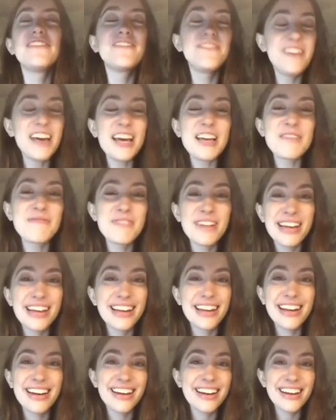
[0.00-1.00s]
fit,
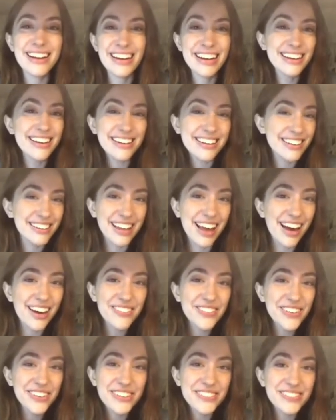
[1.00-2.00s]
but I got a
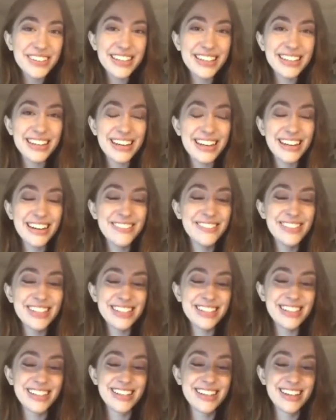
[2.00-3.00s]
laugh out of it. I
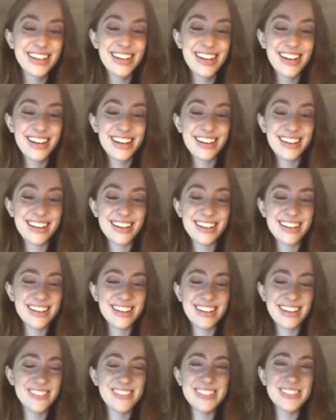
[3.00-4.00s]
mean,
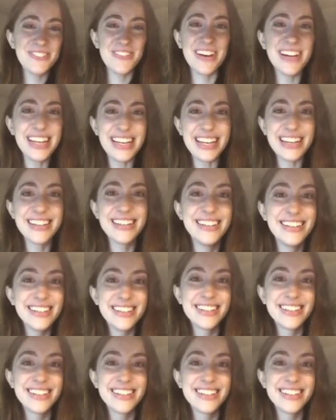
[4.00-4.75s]
it was funny.